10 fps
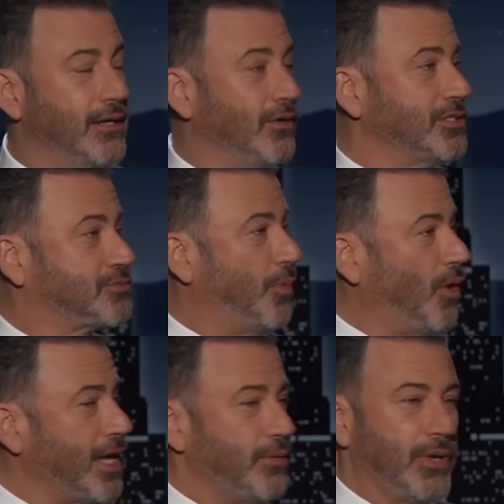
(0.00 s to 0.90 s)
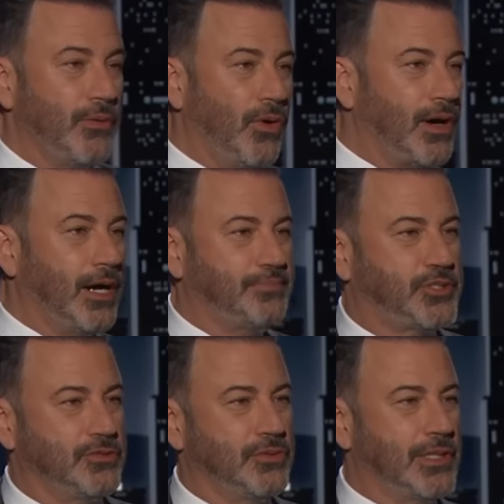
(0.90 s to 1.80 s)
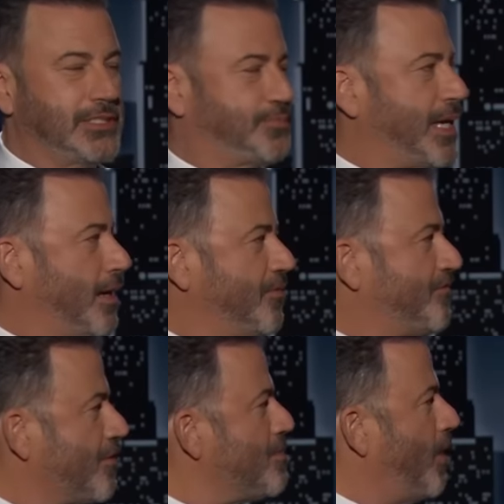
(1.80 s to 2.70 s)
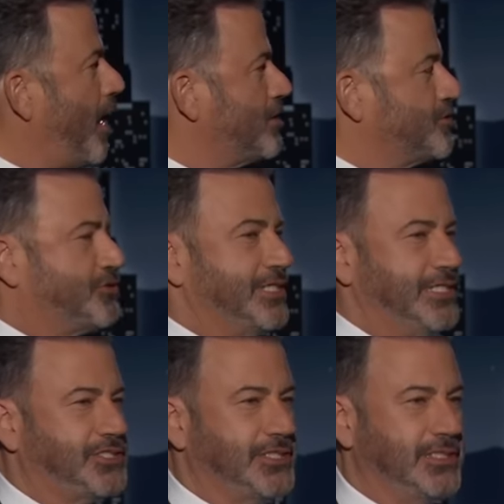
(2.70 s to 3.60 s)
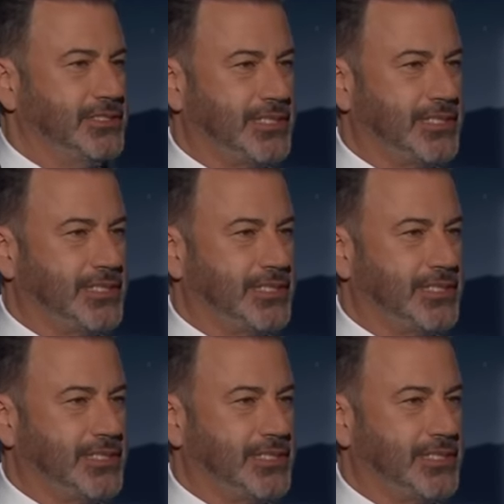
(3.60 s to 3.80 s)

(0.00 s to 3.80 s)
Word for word: you know, this morning we woke up to what has become a very modern tradition. It's